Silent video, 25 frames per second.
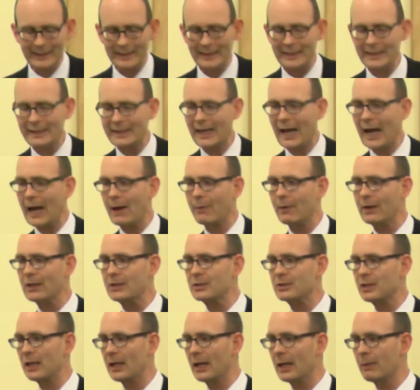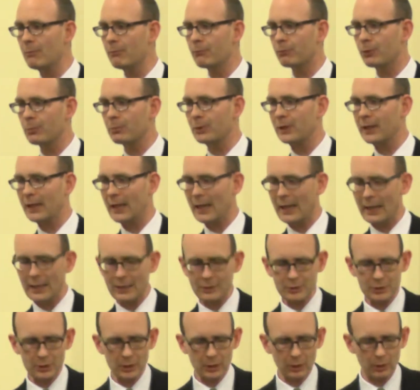he carries them from
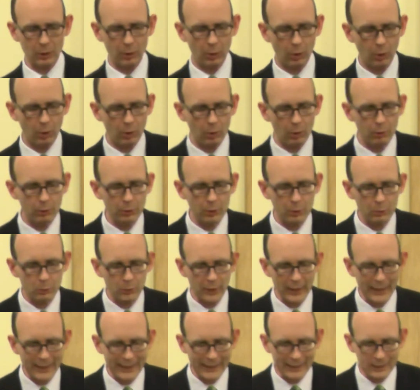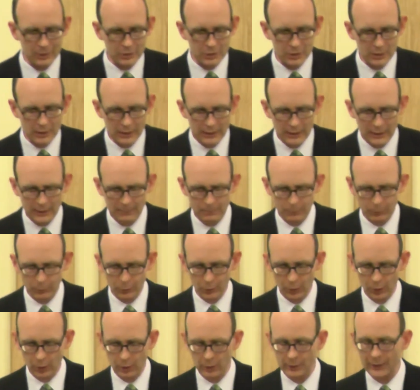Gaza all the way to
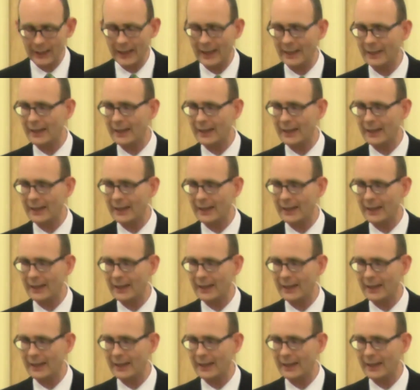Hebron,